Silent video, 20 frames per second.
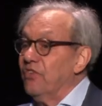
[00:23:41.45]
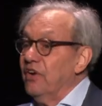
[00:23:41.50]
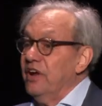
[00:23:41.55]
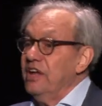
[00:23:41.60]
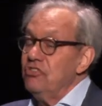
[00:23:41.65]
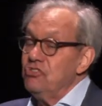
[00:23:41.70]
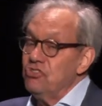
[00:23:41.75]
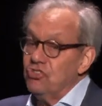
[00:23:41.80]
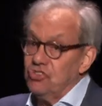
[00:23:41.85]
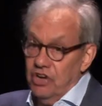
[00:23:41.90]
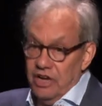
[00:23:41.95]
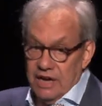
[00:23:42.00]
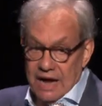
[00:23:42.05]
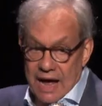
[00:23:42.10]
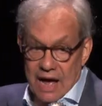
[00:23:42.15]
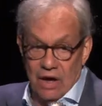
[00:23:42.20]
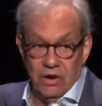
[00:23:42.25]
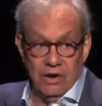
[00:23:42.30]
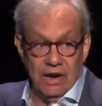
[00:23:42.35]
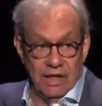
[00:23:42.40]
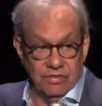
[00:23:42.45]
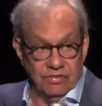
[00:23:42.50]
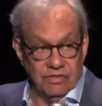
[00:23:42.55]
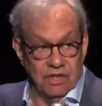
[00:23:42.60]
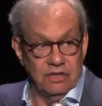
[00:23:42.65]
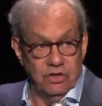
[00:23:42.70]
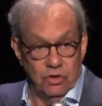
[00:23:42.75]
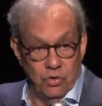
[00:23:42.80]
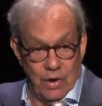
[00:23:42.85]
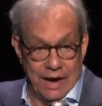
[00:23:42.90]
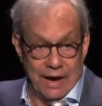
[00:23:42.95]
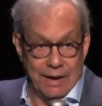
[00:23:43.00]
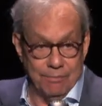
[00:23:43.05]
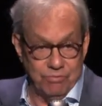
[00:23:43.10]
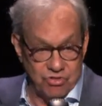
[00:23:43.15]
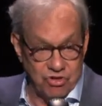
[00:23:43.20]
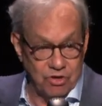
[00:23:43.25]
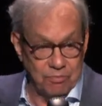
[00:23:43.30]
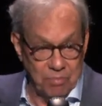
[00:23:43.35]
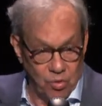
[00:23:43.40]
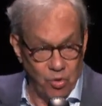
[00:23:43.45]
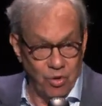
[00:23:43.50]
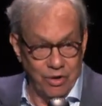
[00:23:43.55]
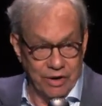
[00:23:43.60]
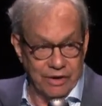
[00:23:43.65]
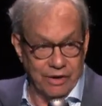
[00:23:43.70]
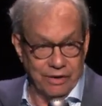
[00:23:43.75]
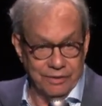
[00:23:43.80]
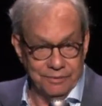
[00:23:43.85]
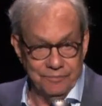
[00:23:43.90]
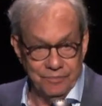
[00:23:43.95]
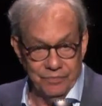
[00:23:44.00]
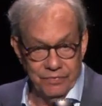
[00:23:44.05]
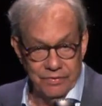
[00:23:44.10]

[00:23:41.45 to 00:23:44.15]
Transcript: free shit out at the New Hampshire border.